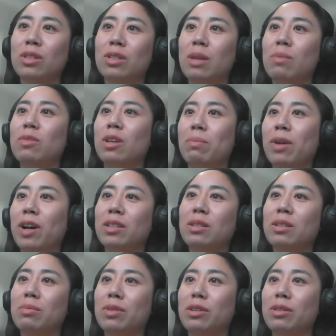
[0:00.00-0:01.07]
seemed
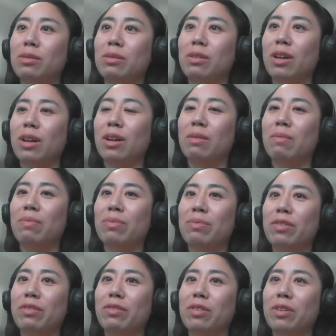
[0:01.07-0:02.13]
impossible
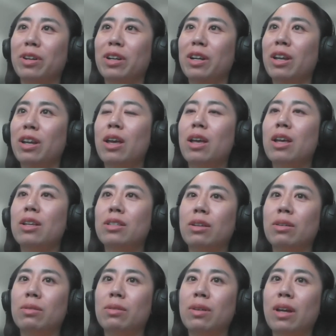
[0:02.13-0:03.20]
before. Yeah.
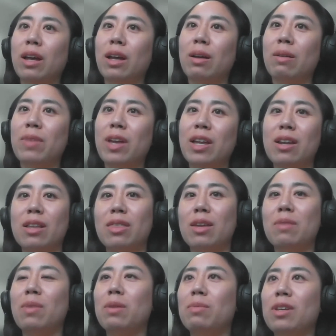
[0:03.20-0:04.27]
So and
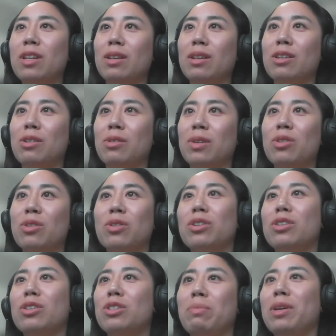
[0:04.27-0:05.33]
then maybe in
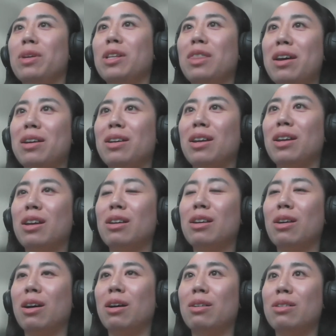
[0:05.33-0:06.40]
order to build that
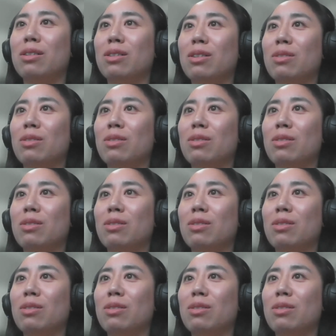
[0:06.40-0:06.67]
the